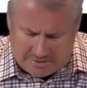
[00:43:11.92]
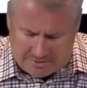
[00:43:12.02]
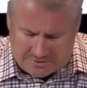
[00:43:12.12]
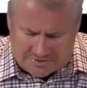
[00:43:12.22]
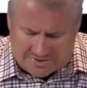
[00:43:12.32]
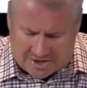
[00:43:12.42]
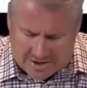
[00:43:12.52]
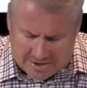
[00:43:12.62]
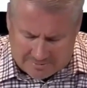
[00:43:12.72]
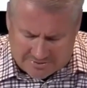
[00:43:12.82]
you know, there are just
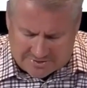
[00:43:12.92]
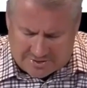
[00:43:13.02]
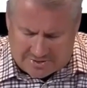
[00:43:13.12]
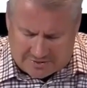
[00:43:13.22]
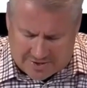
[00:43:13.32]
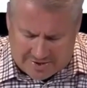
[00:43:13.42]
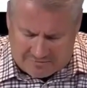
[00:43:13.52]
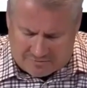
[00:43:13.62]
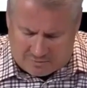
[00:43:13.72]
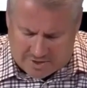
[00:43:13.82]
times in
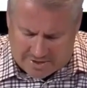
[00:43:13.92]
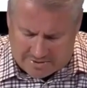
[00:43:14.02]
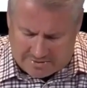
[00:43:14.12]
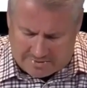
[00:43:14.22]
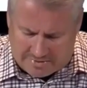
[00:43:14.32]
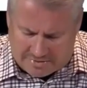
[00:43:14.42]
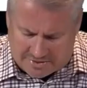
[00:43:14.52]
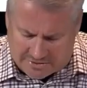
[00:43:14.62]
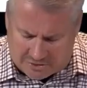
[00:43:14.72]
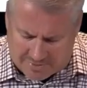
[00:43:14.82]
life when
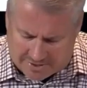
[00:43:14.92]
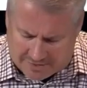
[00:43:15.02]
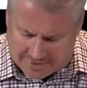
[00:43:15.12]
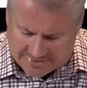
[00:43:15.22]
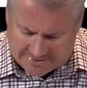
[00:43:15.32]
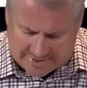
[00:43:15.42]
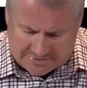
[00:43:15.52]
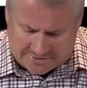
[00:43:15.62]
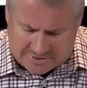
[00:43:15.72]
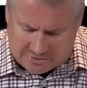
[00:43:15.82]
things don't make a lot of
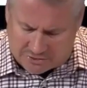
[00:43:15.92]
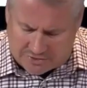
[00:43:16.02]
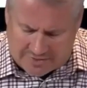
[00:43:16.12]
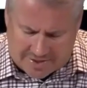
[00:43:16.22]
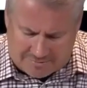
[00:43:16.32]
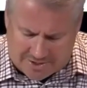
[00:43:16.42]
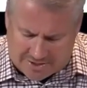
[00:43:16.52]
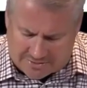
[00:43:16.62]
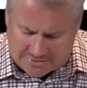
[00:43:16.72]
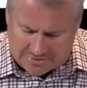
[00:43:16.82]
sense. And usually that
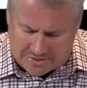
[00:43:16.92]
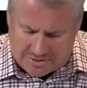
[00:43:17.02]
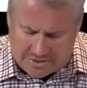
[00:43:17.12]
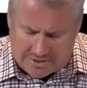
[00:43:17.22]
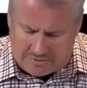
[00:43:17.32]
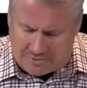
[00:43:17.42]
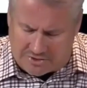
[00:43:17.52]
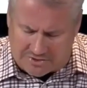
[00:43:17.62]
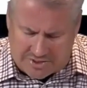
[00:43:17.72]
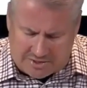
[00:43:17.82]
means we
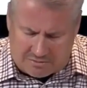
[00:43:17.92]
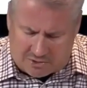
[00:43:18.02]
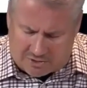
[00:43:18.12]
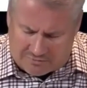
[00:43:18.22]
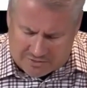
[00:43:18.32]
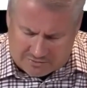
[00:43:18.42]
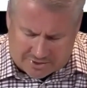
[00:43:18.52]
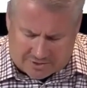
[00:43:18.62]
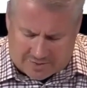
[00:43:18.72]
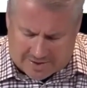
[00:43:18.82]
just need more of You
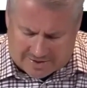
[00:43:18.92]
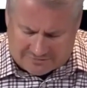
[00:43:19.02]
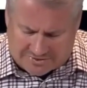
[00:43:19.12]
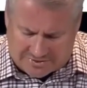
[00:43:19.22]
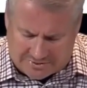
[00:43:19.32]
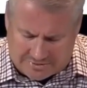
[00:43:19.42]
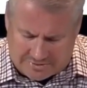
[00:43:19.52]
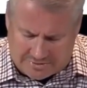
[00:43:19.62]
in our lives.